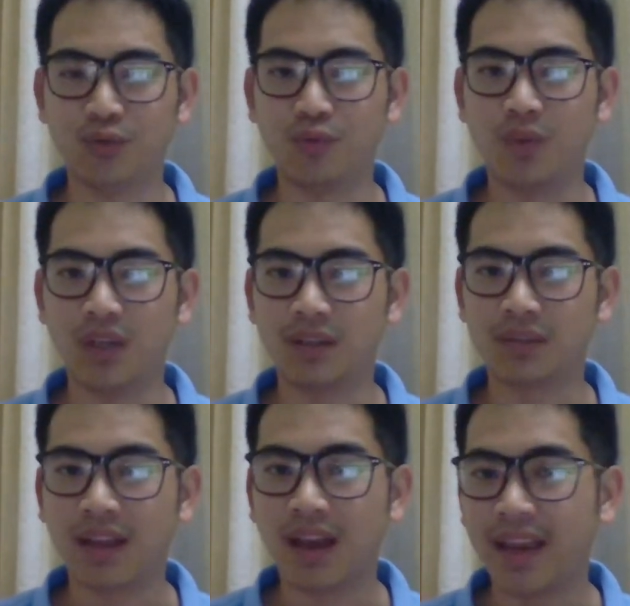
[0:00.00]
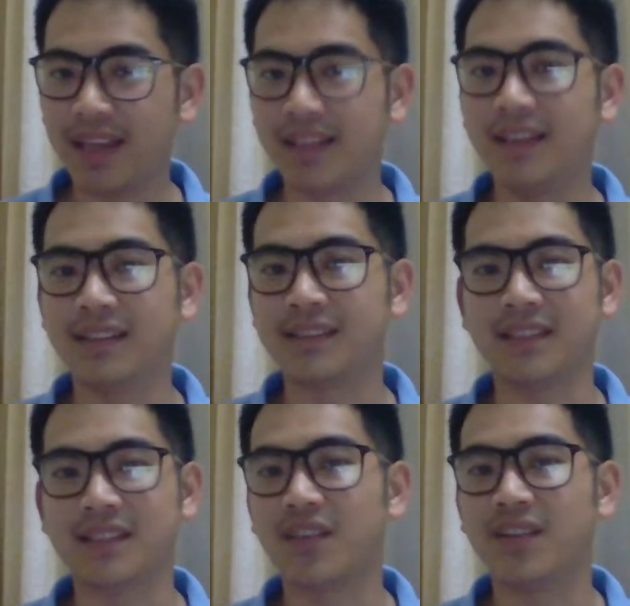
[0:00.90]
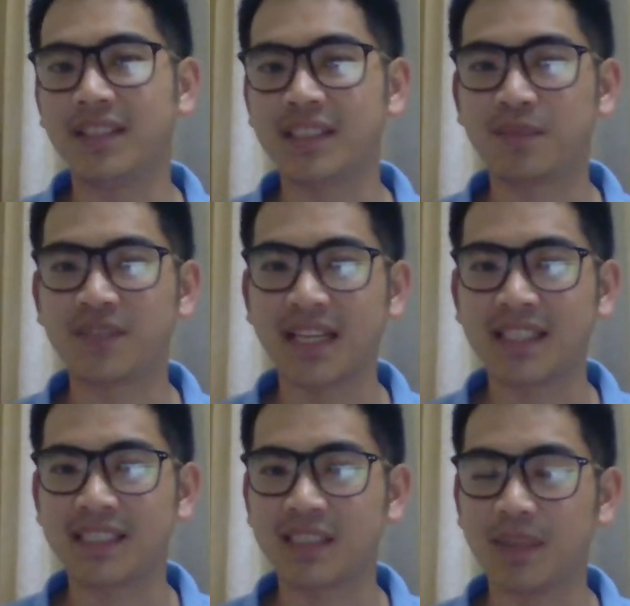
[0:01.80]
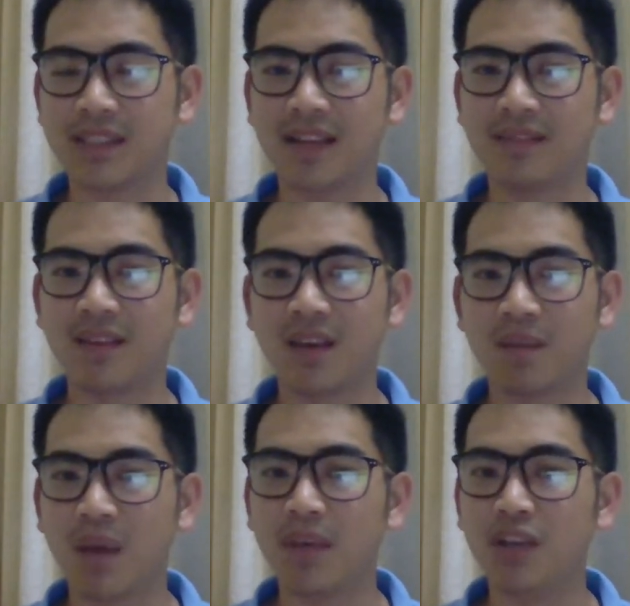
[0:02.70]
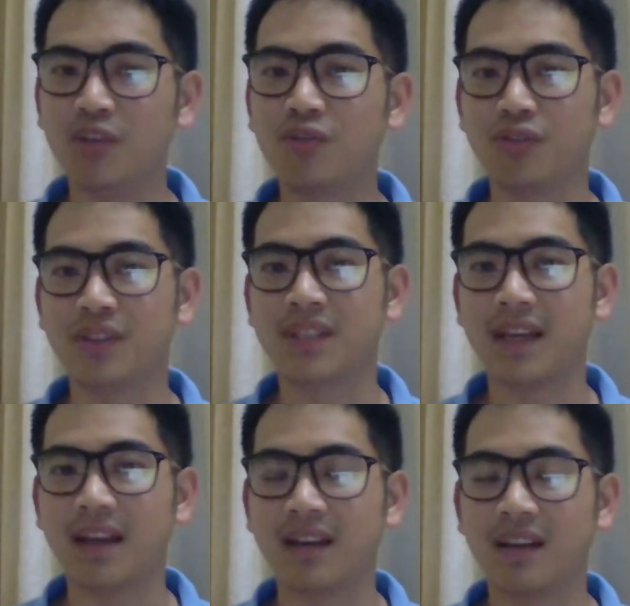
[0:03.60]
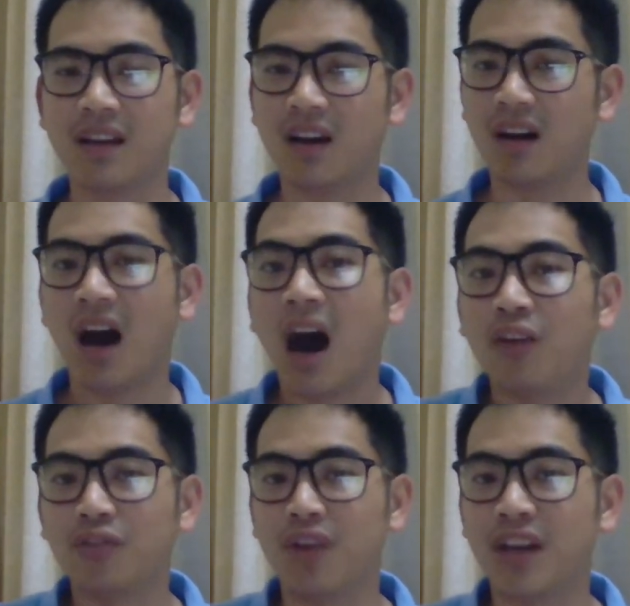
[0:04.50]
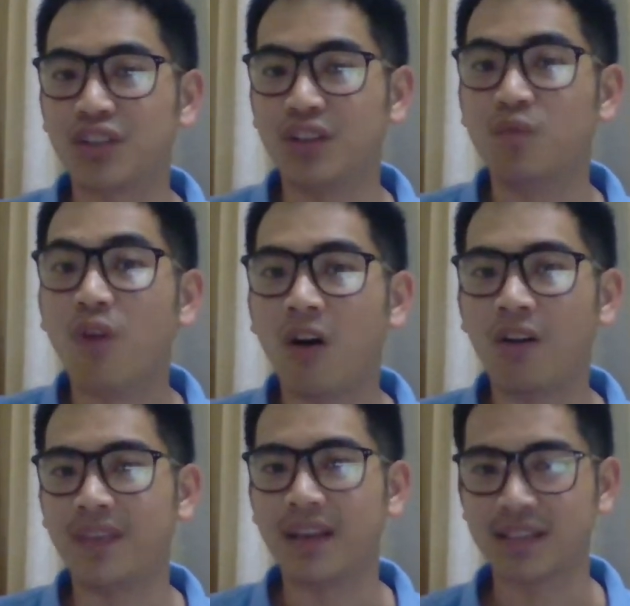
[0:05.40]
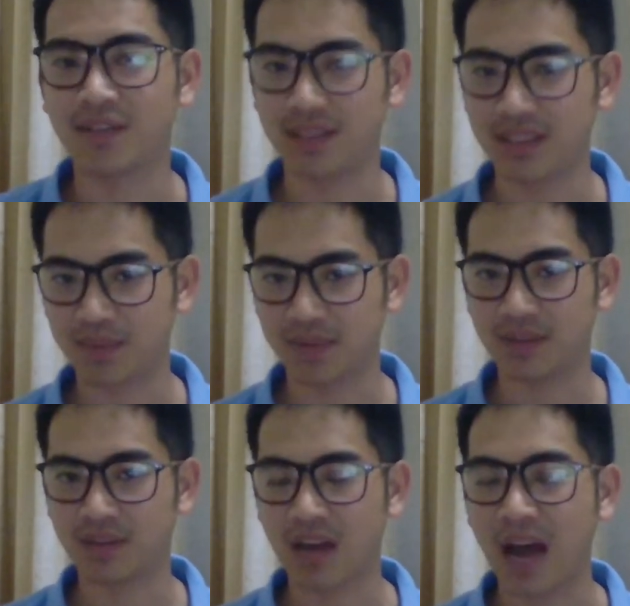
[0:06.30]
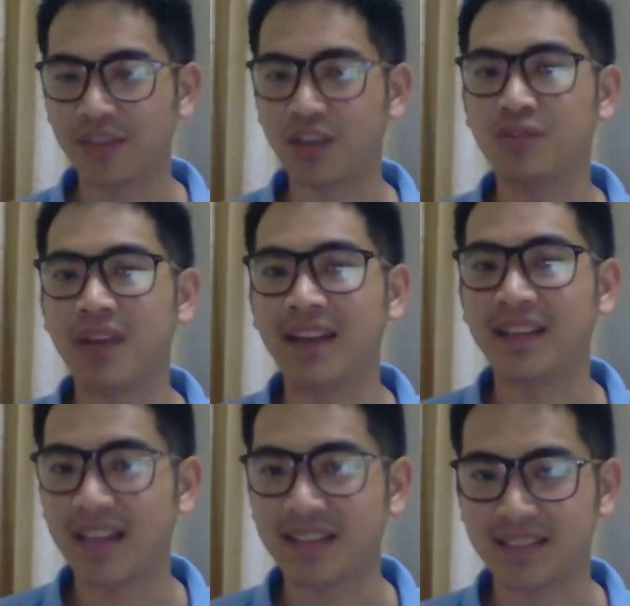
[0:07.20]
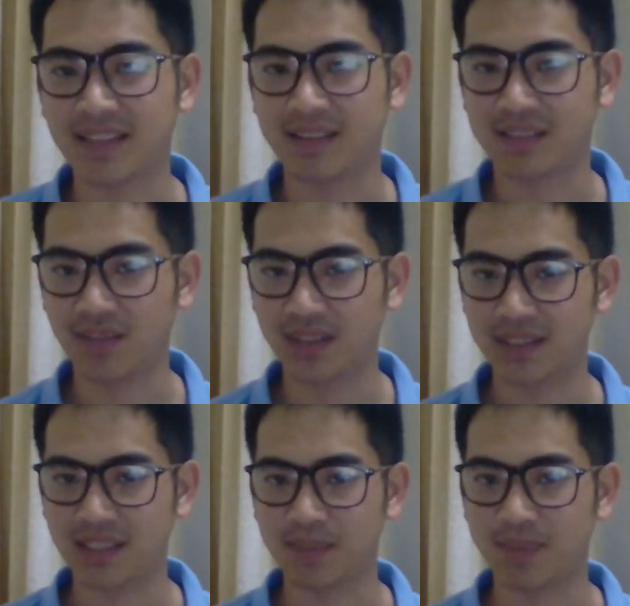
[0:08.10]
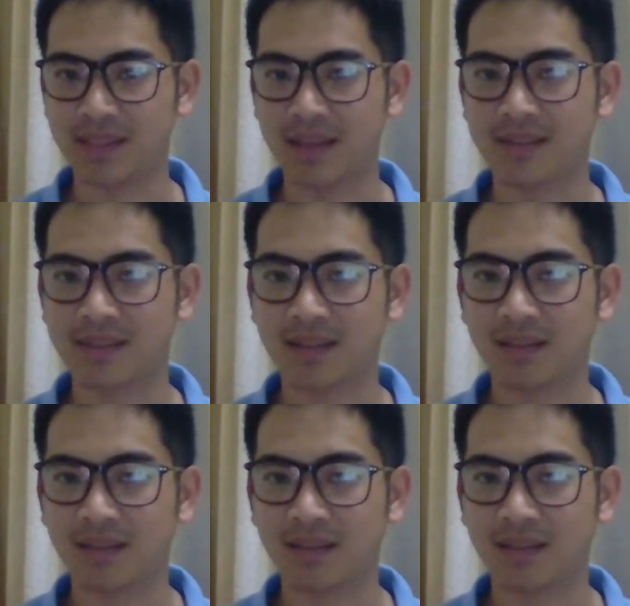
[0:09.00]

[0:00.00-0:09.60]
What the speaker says: were hitting the 76%, maybe you could say that how you actually work on that 76 until getting that 76%.